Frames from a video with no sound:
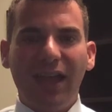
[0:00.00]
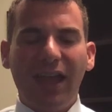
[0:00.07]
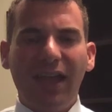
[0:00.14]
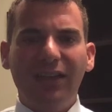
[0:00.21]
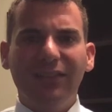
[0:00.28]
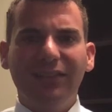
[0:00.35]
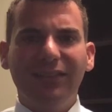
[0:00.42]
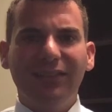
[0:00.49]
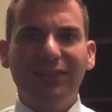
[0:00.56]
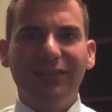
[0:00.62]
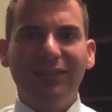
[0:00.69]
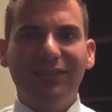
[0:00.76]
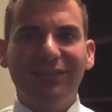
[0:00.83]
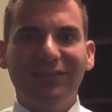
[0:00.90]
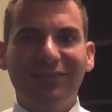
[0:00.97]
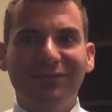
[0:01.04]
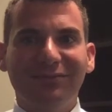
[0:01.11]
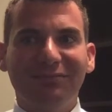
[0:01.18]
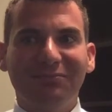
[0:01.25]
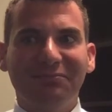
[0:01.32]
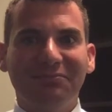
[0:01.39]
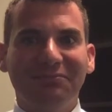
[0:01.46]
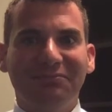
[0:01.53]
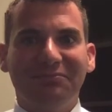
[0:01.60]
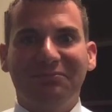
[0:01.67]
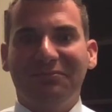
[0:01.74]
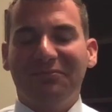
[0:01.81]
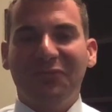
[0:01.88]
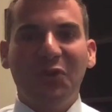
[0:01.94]
And
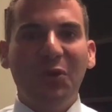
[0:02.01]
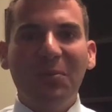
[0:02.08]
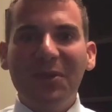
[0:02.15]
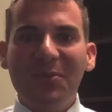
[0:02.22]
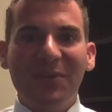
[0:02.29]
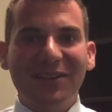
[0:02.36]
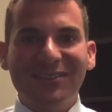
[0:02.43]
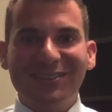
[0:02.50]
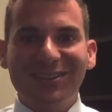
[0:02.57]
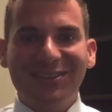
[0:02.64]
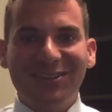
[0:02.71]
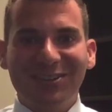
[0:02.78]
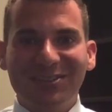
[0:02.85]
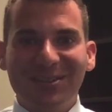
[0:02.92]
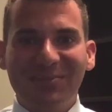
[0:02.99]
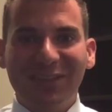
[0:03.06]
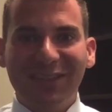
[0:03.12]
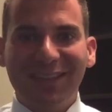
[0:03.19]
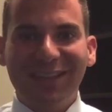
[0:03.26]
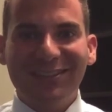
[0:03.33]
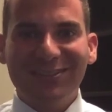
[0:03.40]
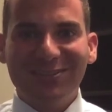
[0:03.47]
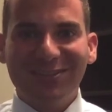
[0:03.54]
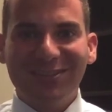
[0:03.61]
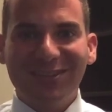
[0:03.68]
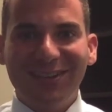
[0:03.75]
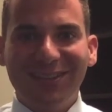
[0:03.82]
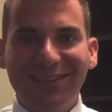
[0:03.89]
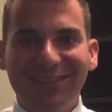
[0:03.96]
nobody wants to touch something that's
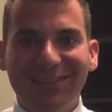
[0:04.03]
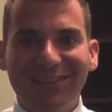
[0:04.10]
dirty.